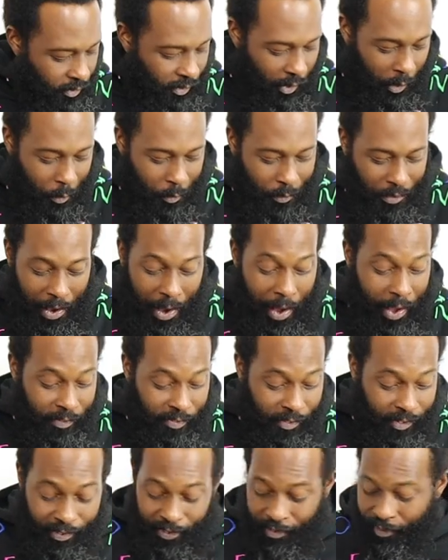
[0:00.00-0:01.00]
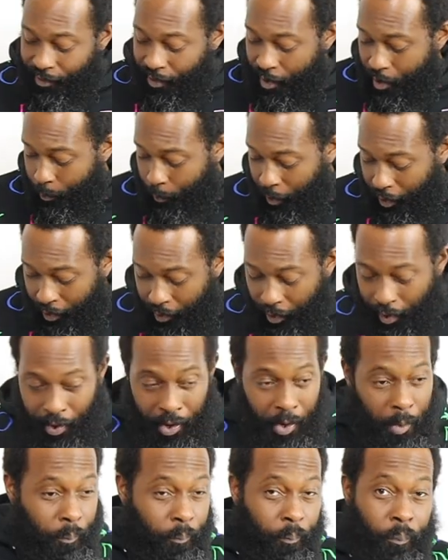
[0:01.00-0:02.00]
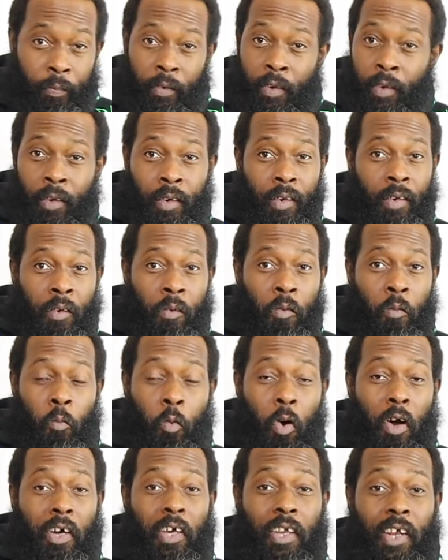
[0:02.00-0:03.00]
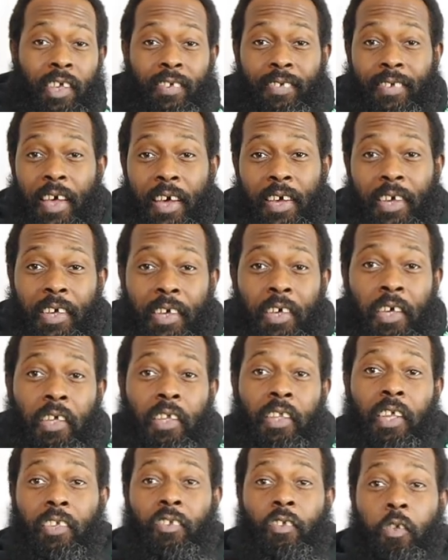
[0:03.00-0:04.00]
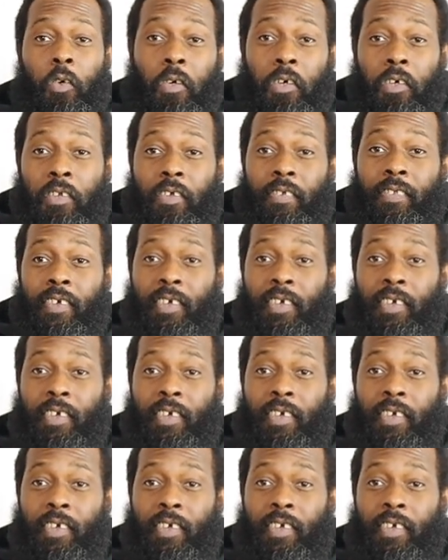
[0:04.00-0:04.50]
So, yeah, this is it, man. Um, what can I say? Let's look at the